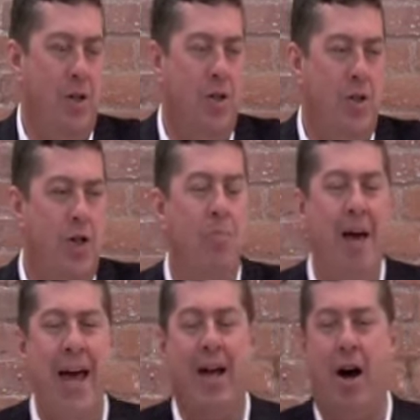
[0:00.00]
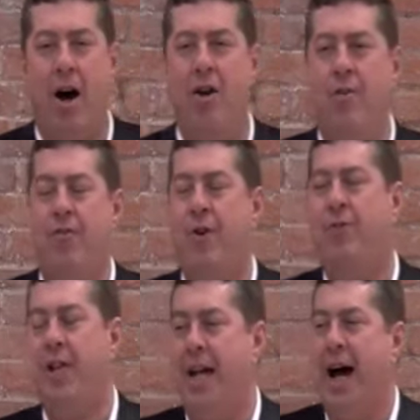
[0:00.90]
Do you make
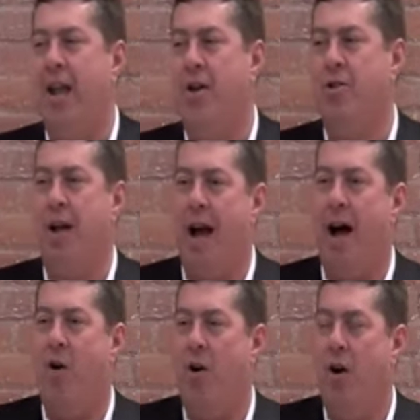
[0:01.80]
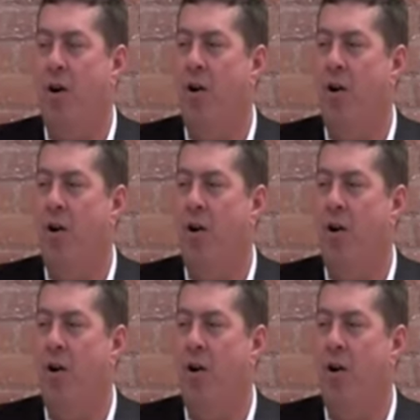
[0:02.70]
$150 an hour